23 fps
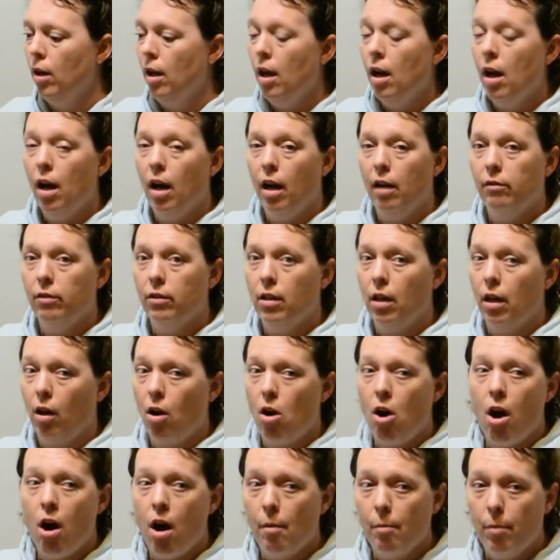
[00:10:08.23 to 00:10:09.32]
I have a lot of
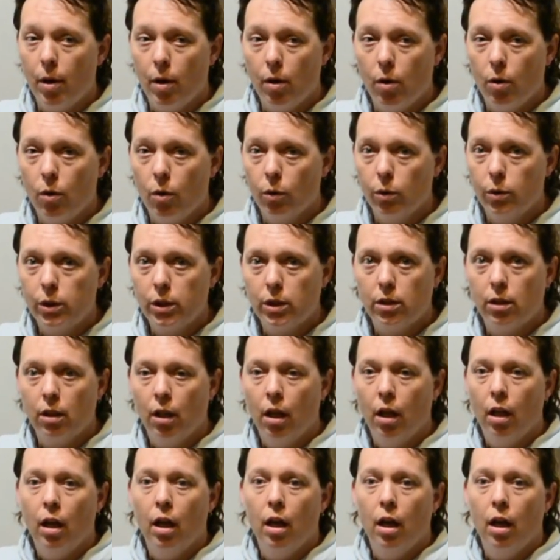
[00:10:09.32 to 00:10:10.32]
compost,